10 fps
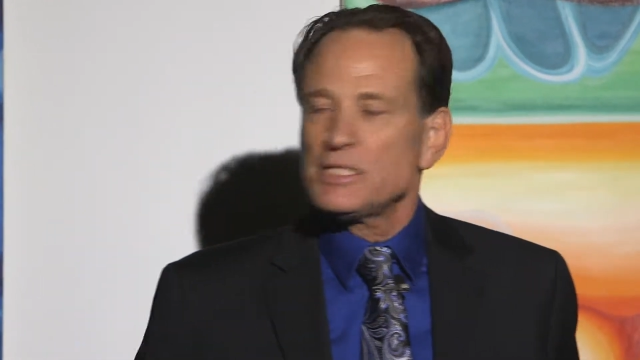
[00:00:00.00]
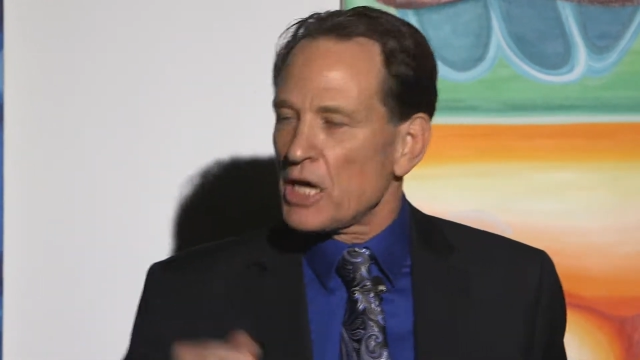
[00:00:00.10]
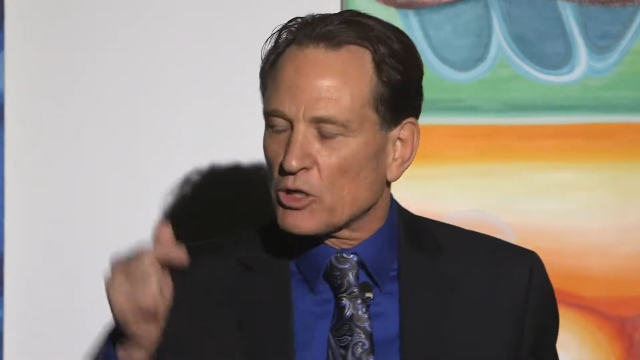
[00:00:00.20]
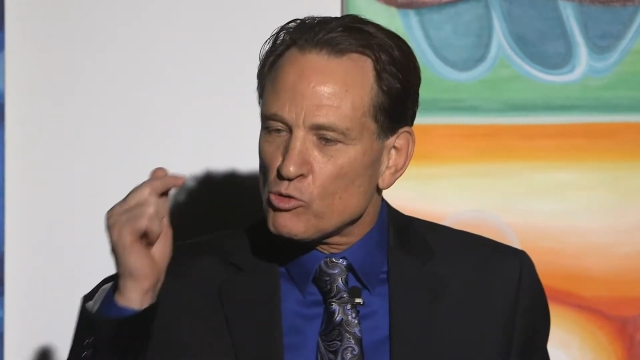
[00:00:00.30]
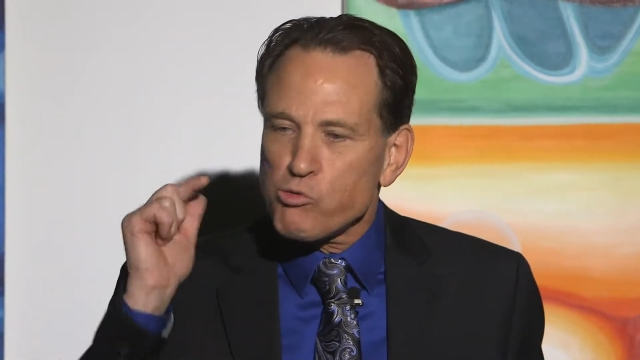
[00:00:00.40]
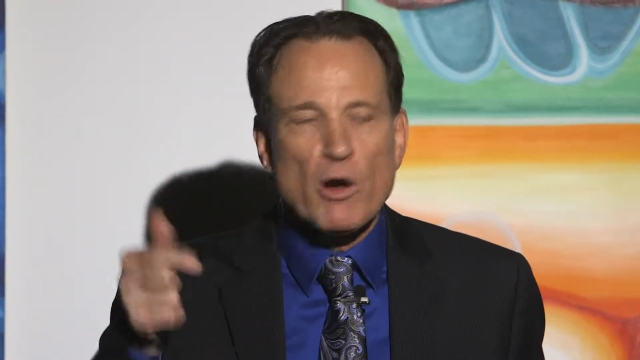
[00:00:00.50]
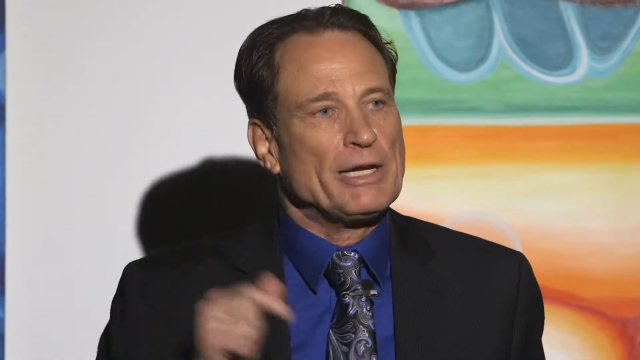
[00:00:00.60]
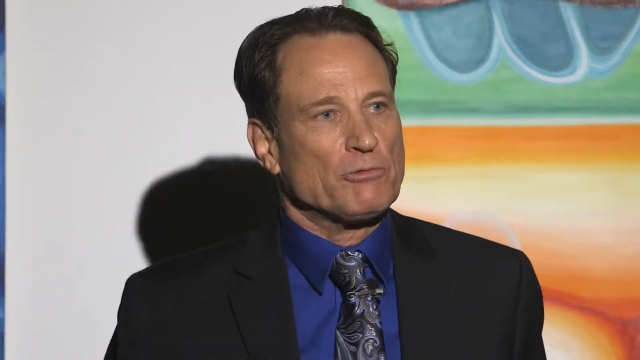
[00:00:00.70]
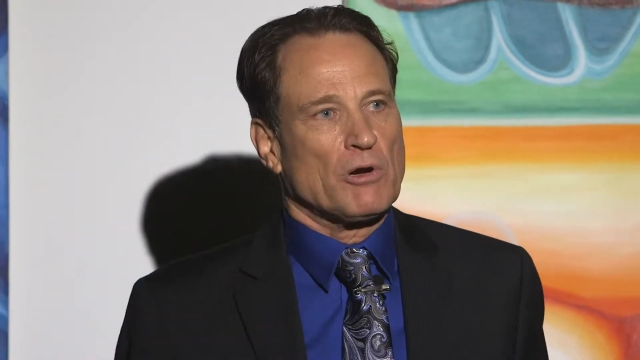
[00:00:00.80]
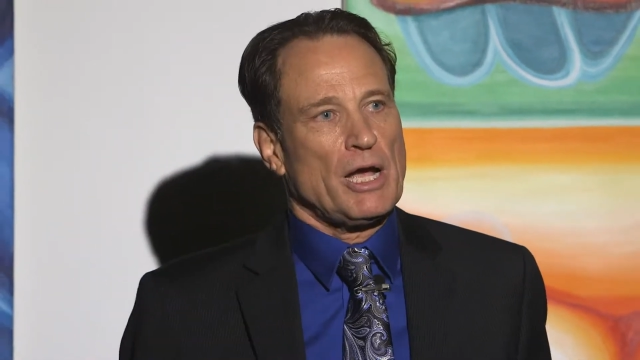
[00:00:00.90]
He's a
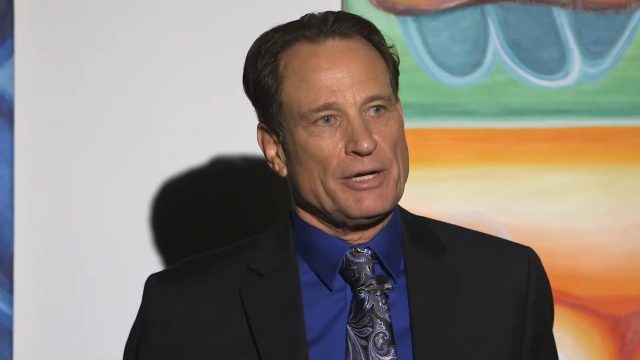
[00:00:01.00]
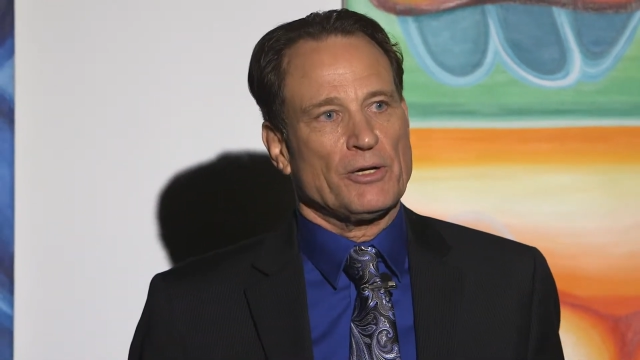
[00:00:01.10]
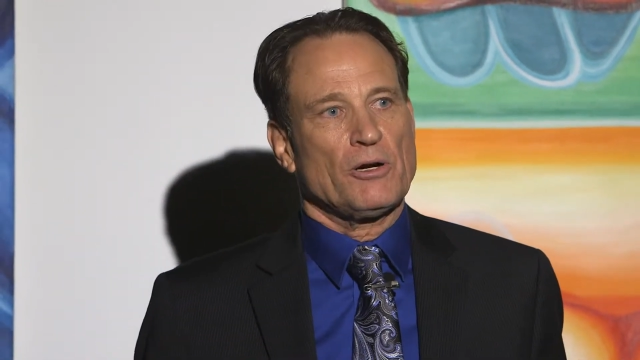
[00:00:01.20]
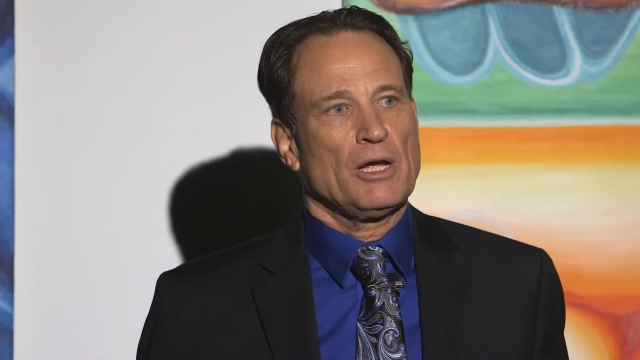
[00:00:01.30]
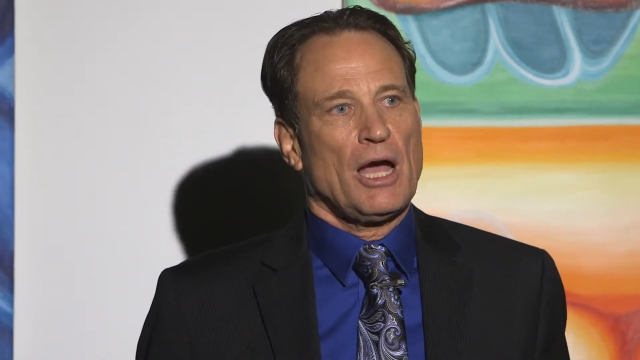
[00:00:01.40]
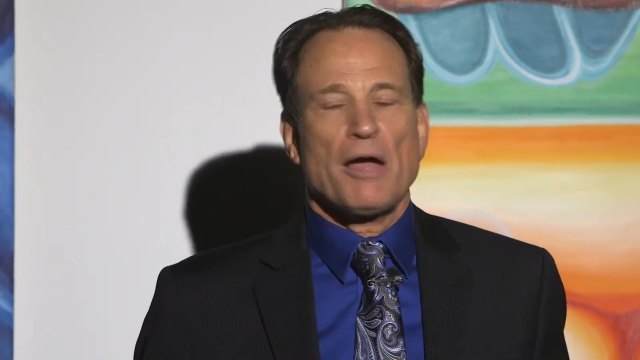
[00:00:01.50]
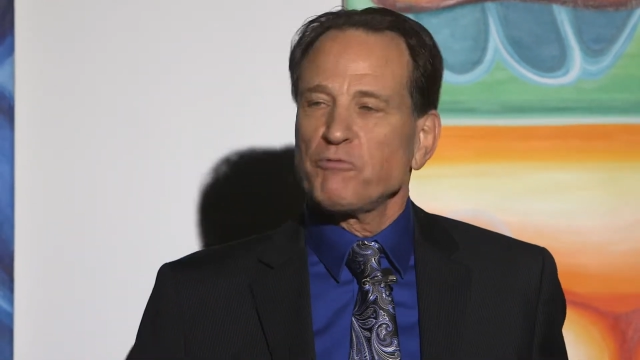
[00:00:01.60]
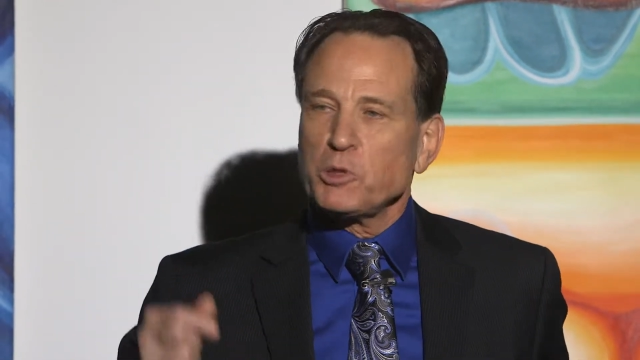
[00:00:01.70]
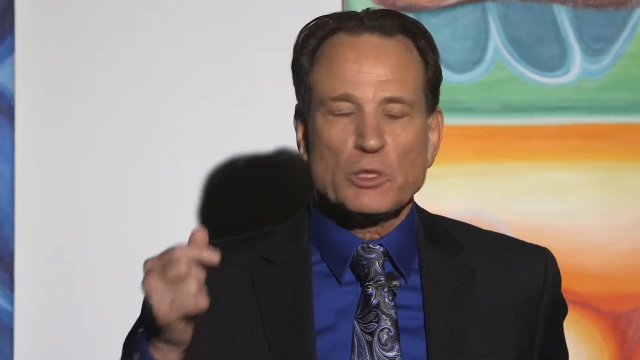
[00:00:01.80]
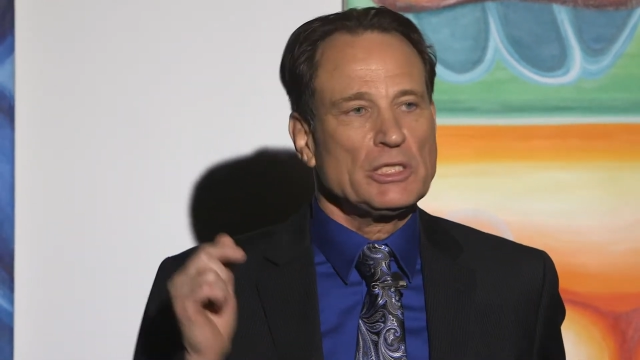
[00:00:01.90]
great writer.
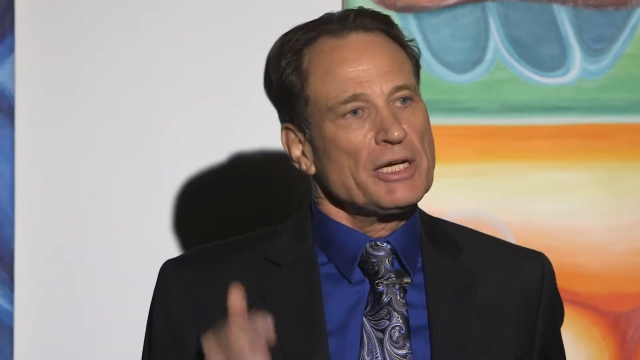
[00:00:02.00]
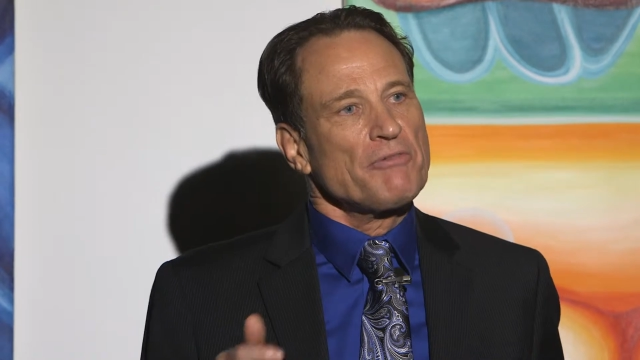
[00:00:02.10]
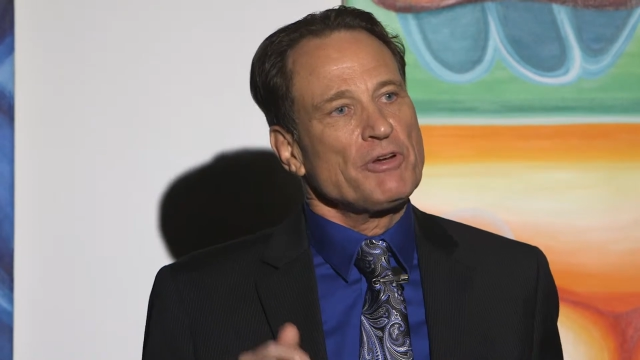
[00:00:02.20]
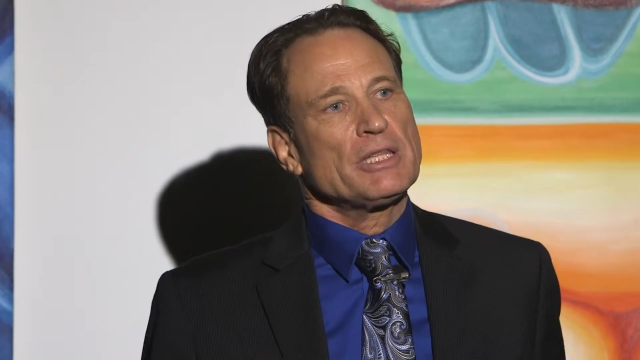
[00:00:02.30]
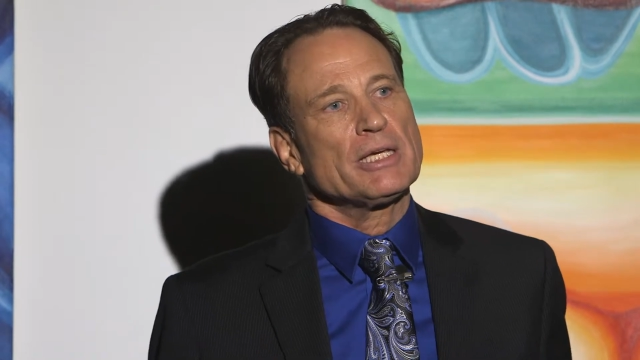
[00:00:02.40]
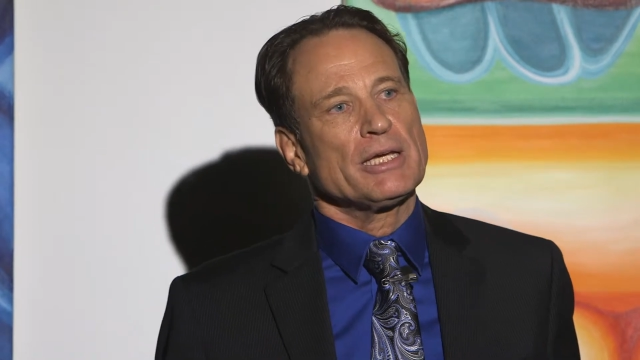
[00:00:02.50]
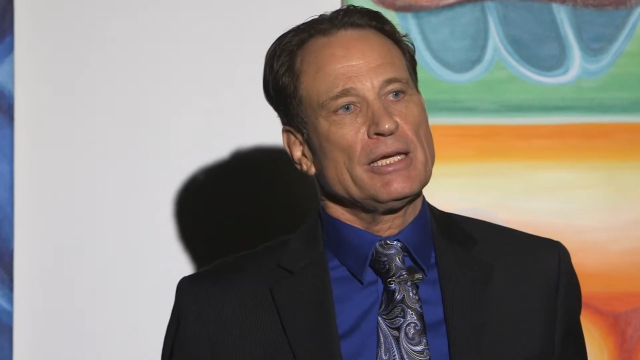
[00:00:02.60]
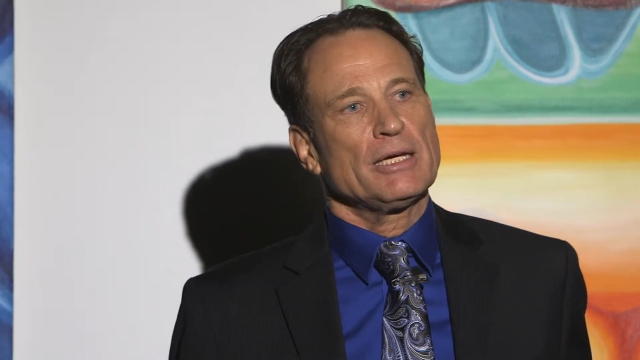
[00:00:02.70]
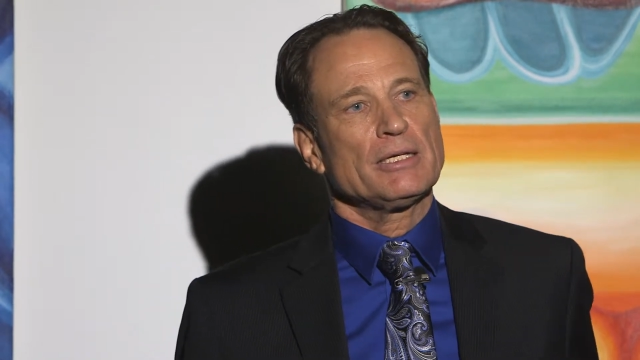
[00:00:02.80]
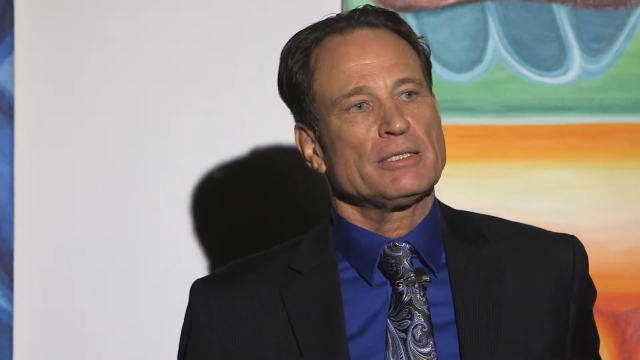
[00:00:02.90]
I've looked at
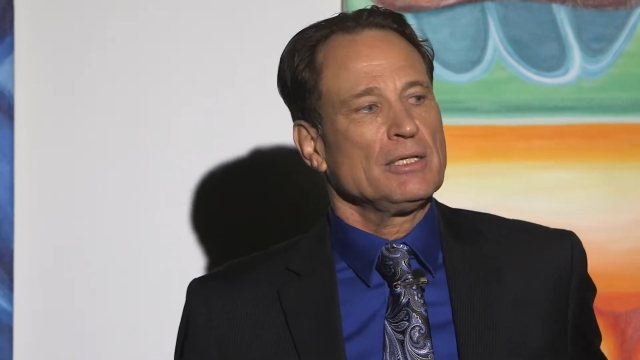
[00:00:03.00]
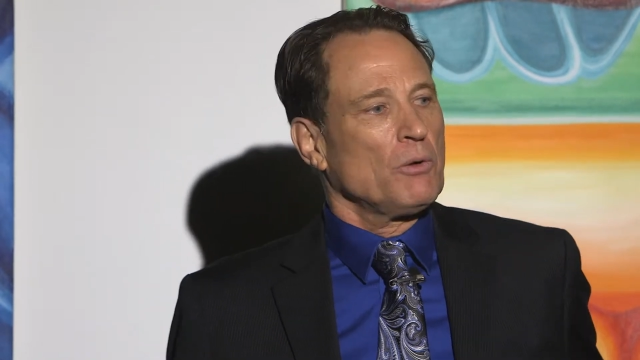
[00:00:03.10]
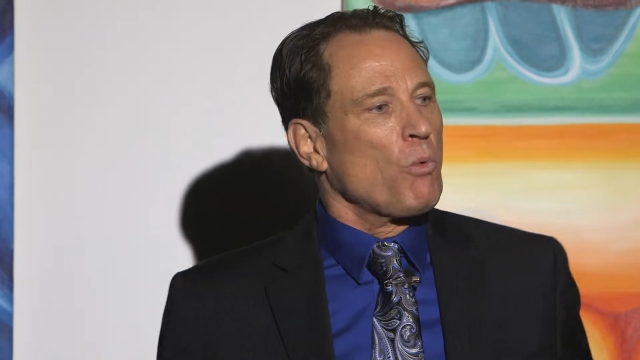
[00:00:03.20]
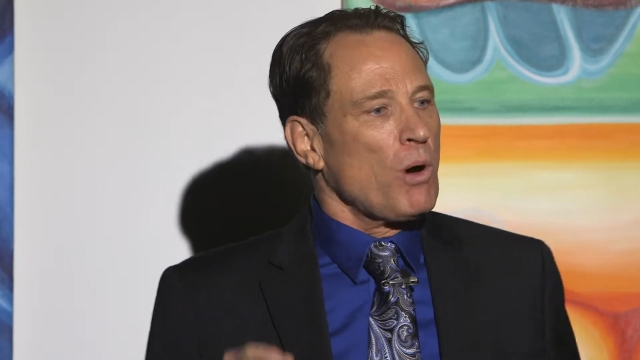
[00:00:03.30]
everything he is.